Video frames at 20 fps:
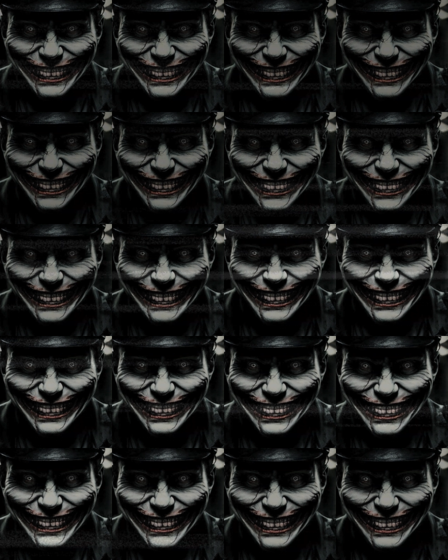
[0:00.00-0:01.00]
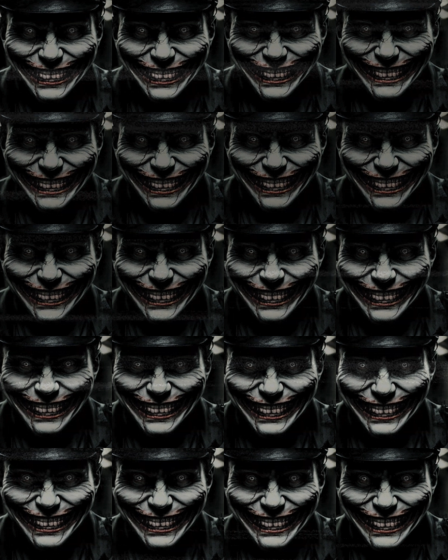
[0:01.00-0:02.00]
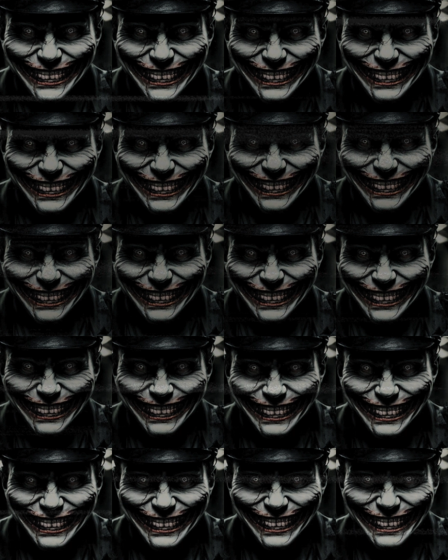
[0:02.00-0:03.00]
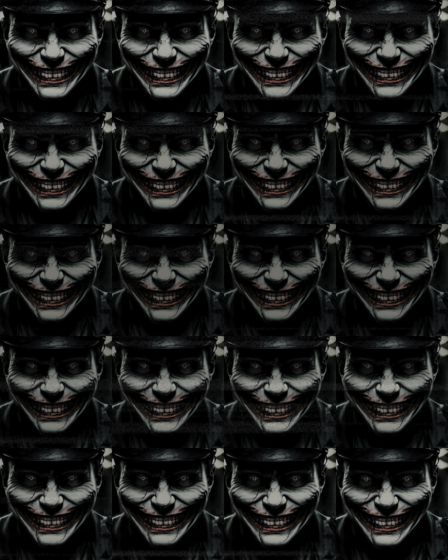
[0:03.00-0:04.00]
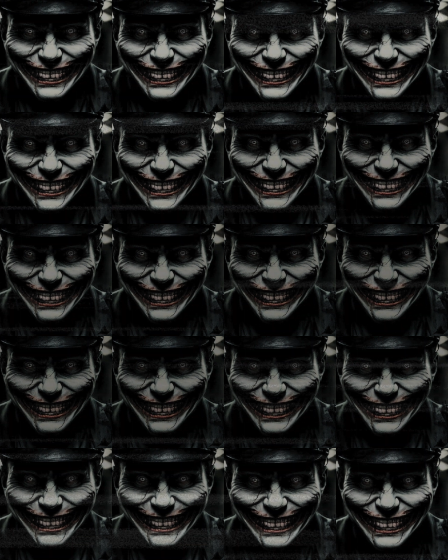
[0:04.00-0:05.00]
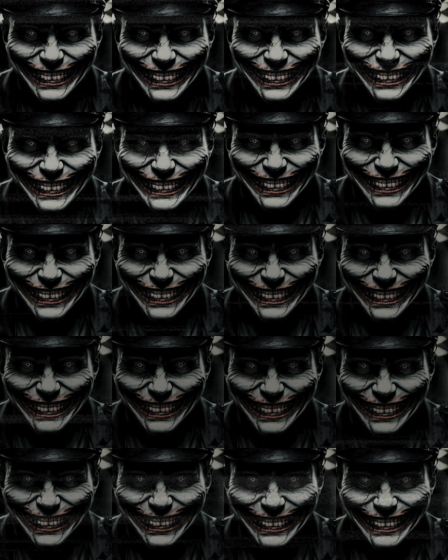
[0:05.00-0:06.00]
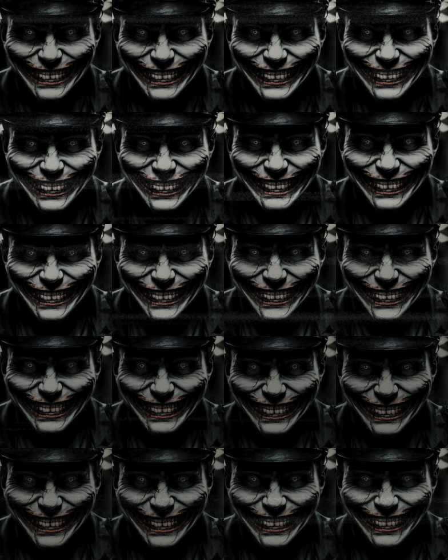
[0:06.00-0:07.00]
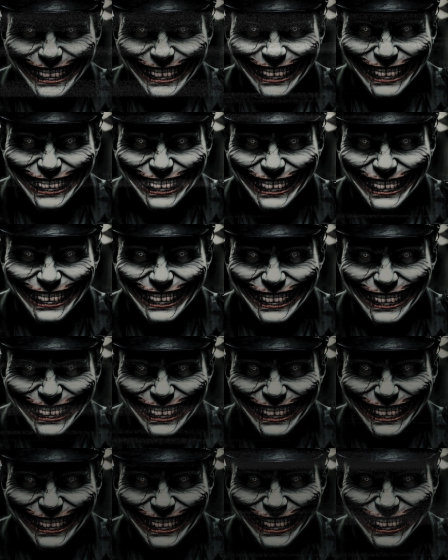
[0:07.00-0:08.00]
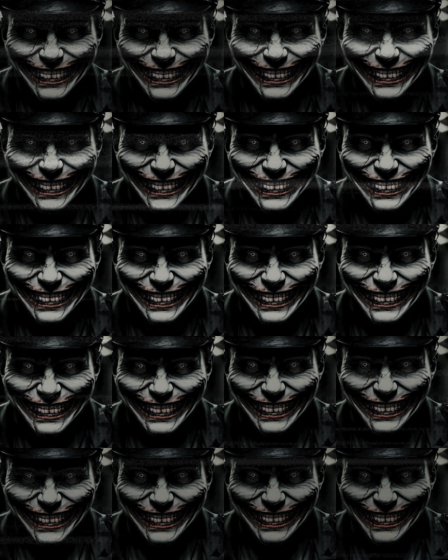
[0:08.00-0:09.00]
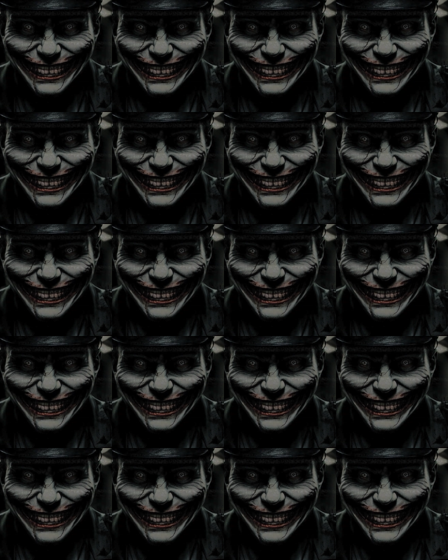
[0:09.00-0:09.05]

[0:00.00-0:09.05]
The man's grin widened as he watched me, and he chuckled. Good. Been a while since I had a bit of a challenge. Then he charged me again.